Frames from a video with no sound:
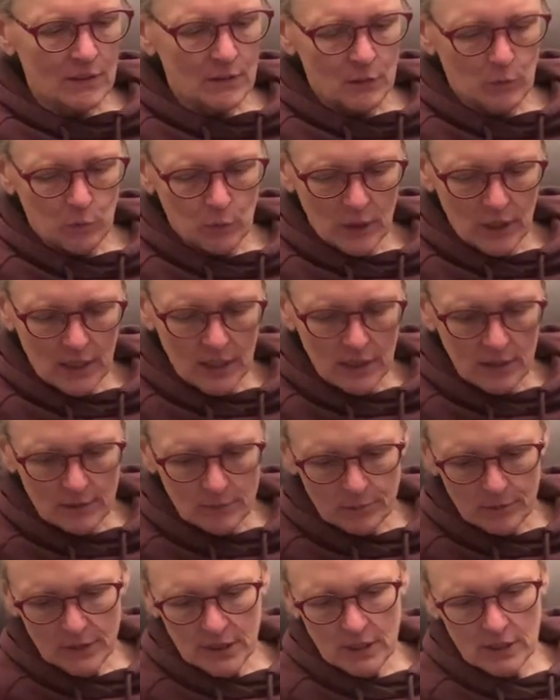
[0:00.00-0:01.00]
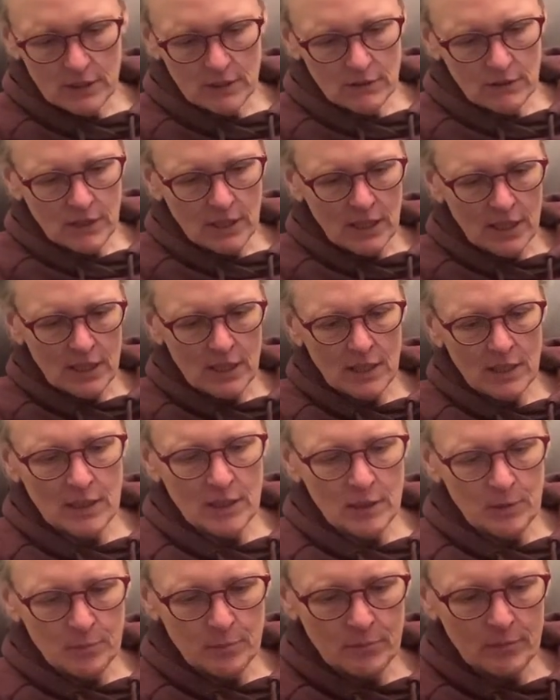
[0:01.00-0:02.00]
Well, here I
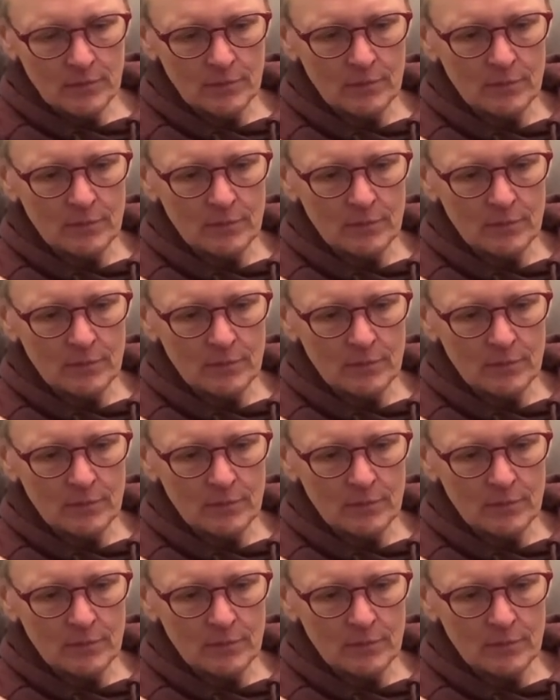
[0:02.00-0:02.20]
am,